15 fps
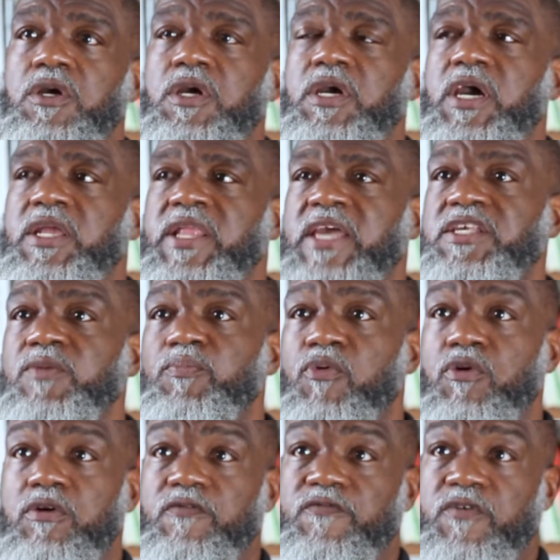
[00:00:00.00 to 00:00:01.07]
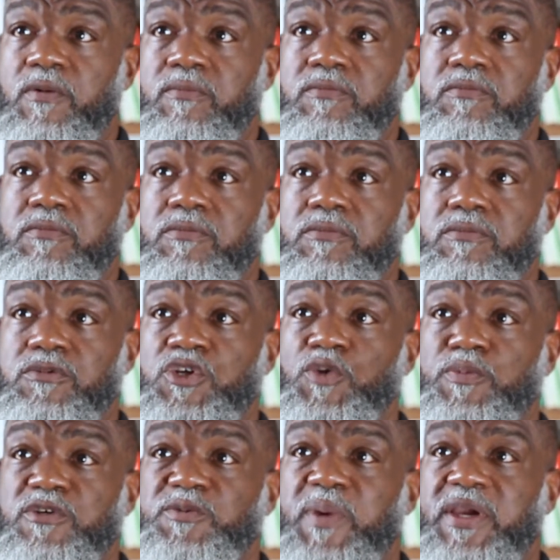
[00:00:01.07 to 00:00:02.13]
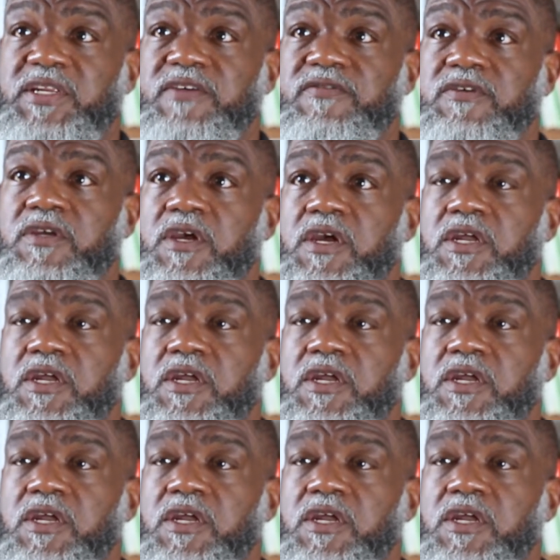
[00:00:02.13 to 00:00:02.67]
And that's important from two perspectives.